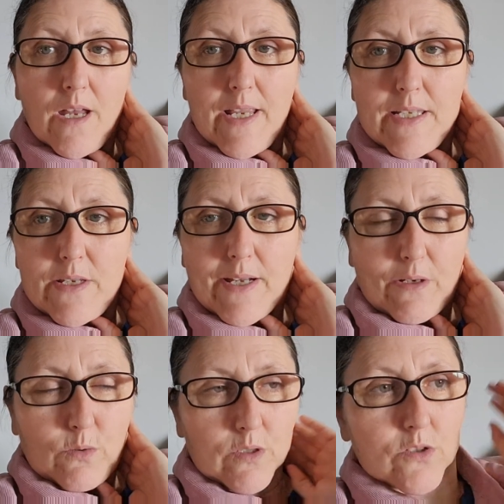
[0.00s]

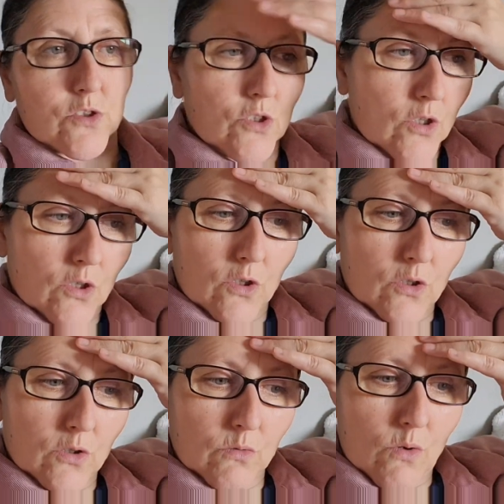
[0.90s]
Anyhow,
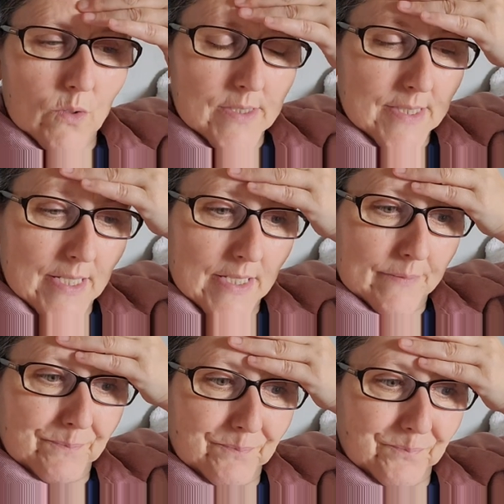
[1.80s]
so what was I saying?